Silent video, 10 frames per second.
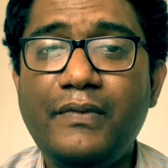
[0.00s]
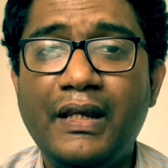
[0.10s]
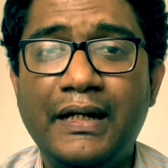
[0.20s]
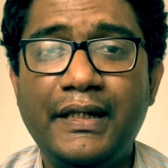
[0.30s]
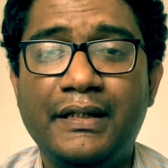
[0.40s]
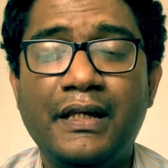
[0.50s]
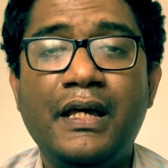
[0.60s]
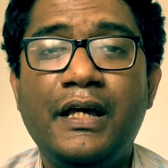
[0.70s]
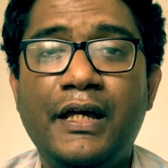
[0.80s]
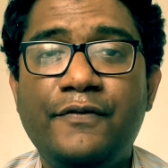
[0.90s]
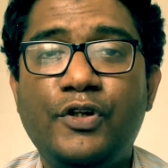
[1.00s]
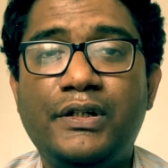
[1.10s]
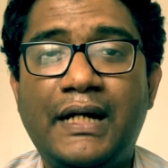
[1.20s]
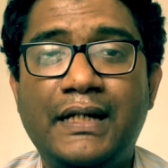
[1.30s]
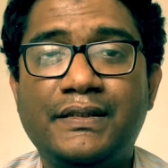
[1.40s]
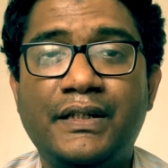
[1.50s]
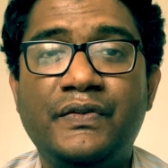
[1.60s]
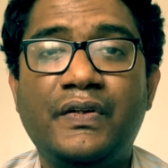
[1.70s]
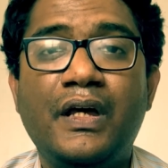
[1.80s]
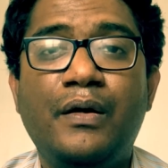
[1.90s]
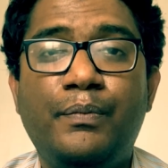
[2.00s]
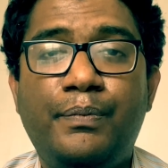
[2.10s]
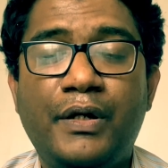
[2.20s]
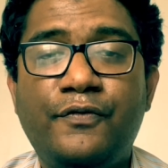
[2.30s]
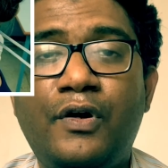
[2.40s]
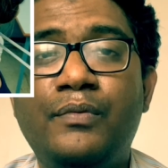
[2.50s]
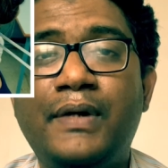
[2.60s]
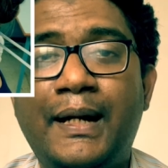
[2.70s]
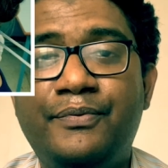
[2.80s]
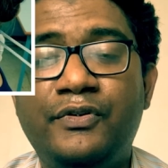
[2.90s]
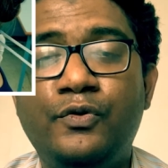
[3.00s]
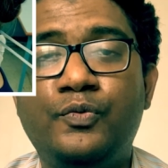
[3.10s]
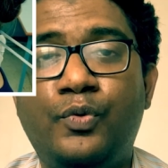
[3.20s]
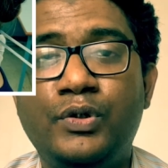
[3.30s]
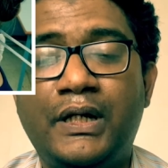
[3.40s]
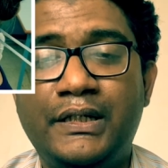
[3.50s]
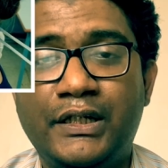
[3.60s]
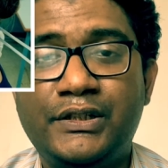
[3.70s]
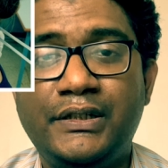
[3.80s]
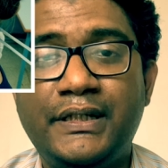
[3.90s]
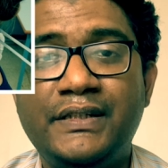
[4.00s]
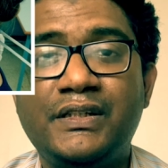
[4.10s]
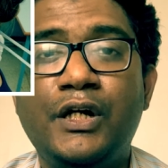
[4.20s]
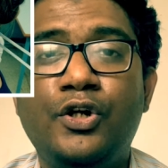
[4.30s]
Again, if your task is perform absolute bone conduction test,